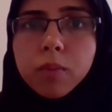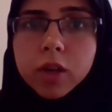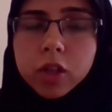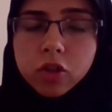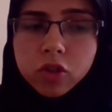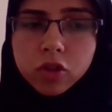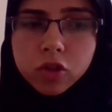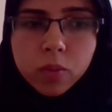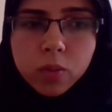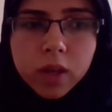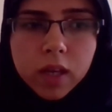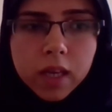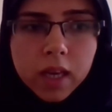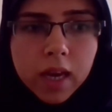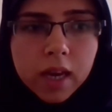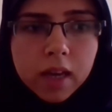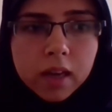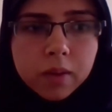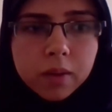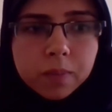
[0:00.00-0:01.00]
much as we
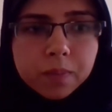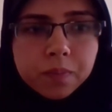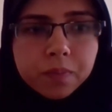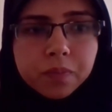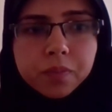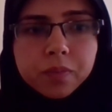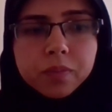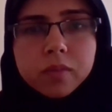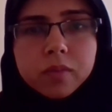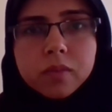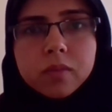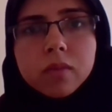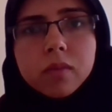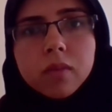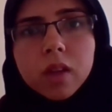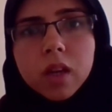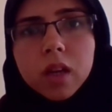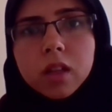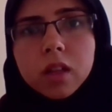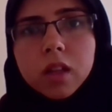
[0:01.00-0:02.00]
can.
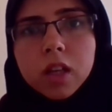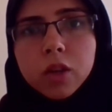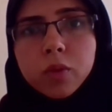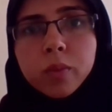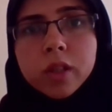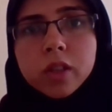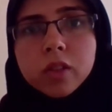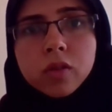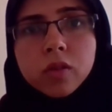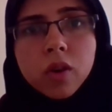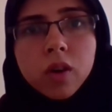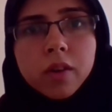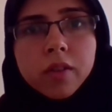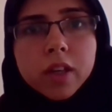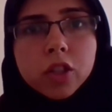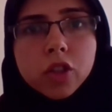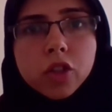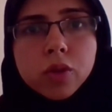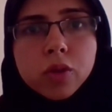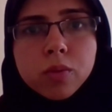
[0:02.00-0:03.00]
Then we saw
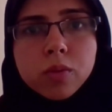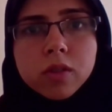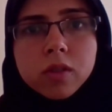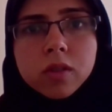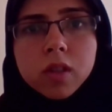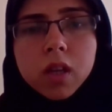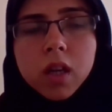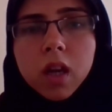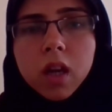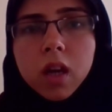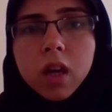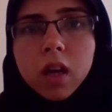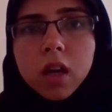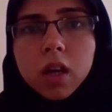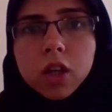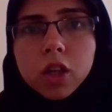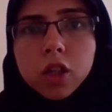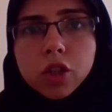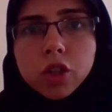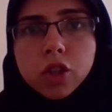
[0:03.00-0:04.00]
that she was
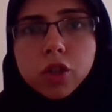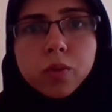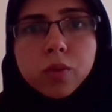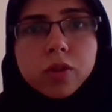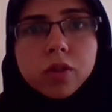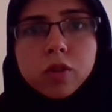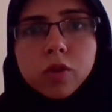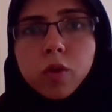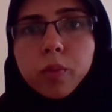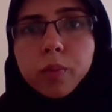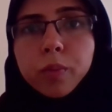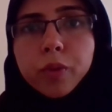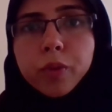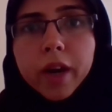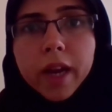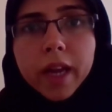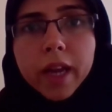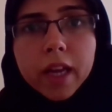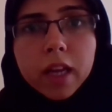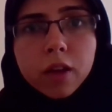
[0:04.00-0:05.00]
she was so
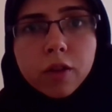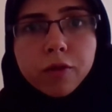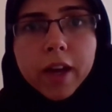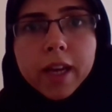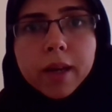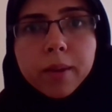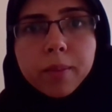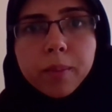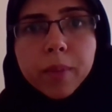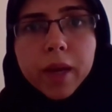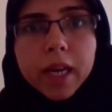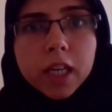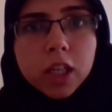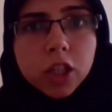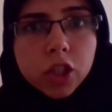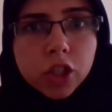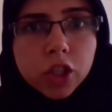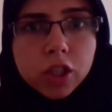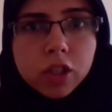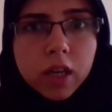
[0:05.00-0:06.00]
brave and
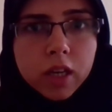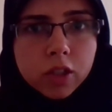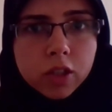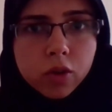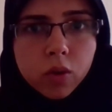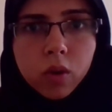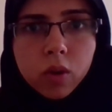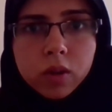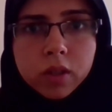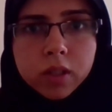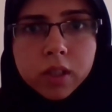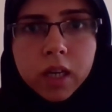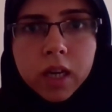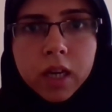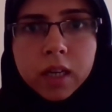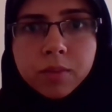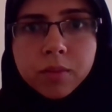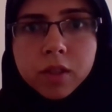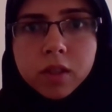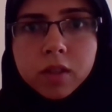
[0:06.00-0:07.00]
patient at all
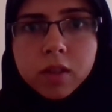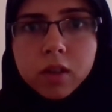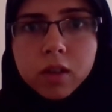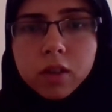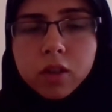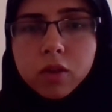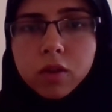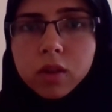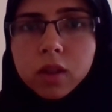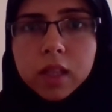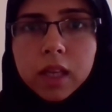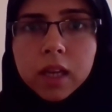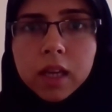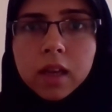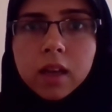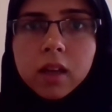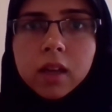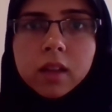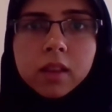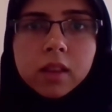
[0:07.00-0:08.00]
times. You know,
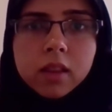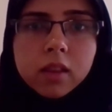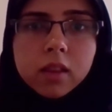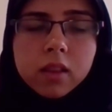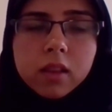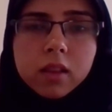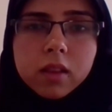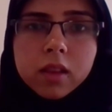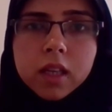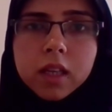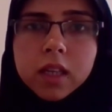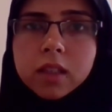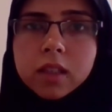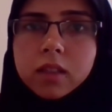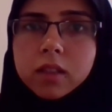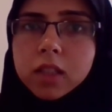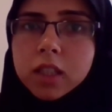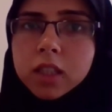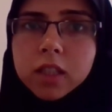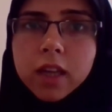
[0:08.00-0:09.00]
they they
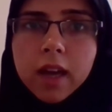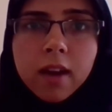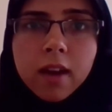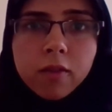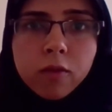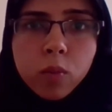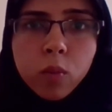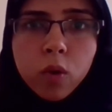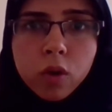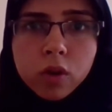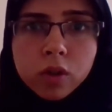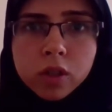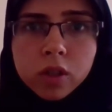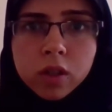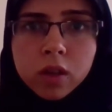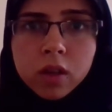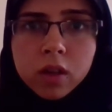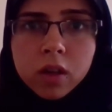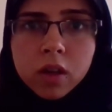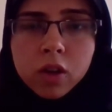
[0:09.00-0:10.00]
didn't have
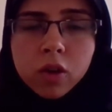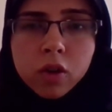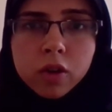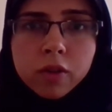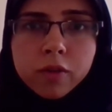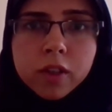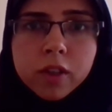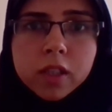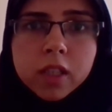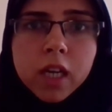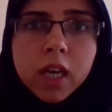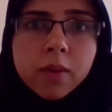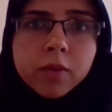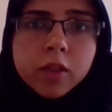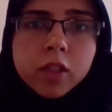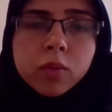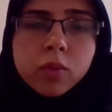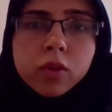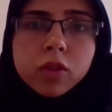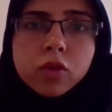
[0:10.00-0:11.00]
water a lot of the
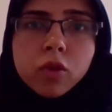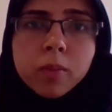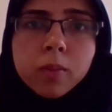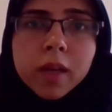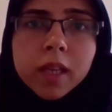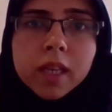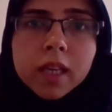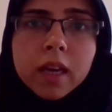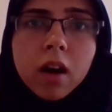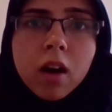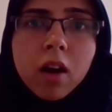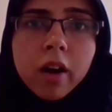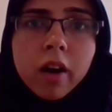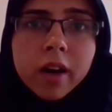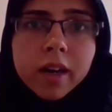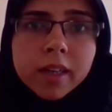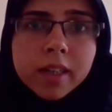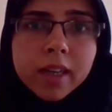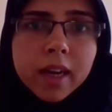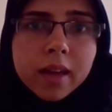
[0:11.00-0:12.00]
times. There were so many
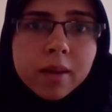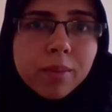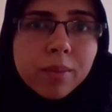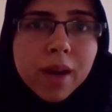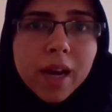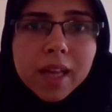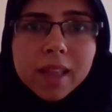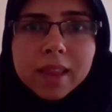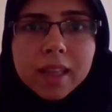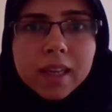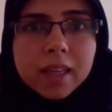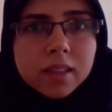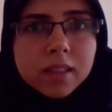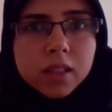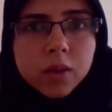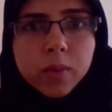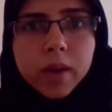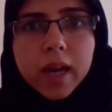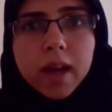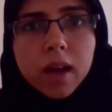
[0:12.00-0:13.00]
hard and bad
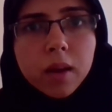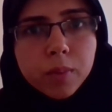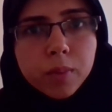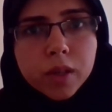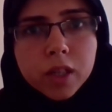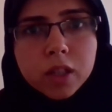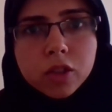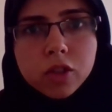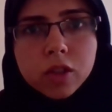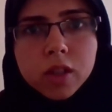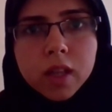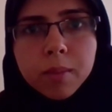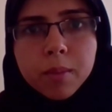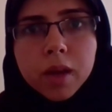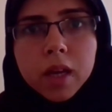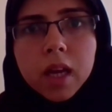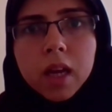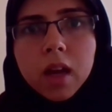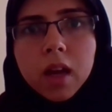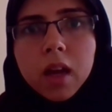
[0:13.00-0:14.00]
things that were happening to
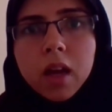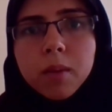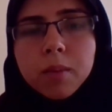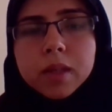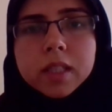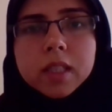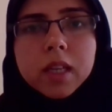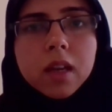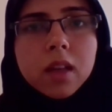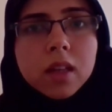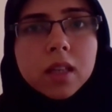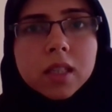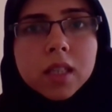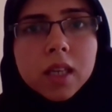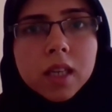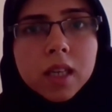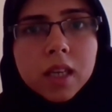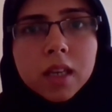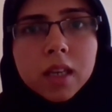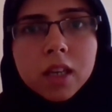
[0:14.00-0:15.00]
them. But Sayyida
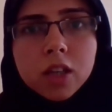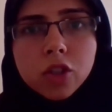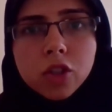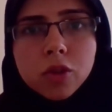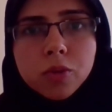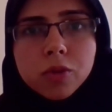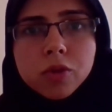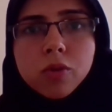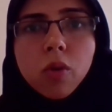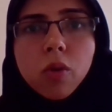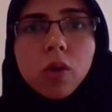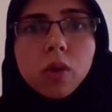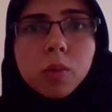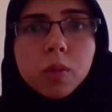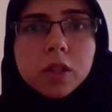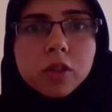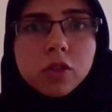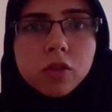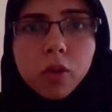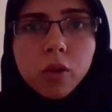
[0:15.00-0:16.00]
Sakina, she was
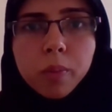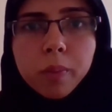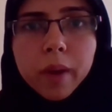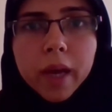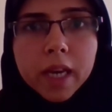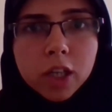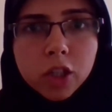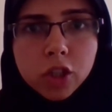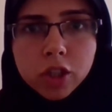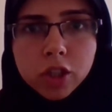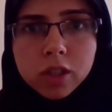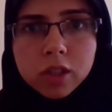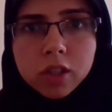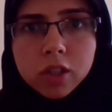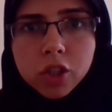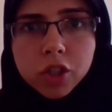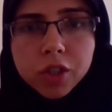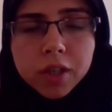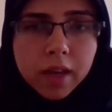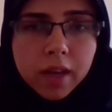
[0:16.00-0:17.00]
always so
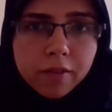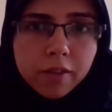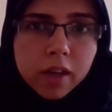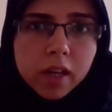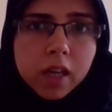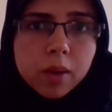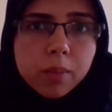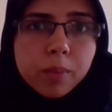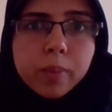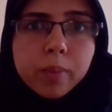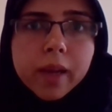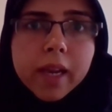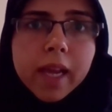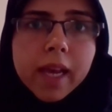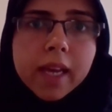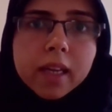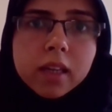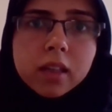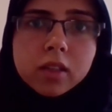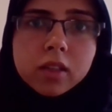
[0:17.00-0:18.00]
patient. She never
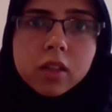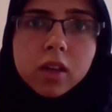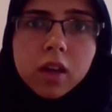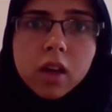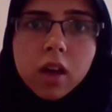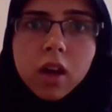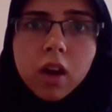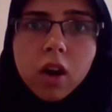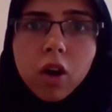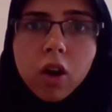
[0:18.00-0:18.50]
complained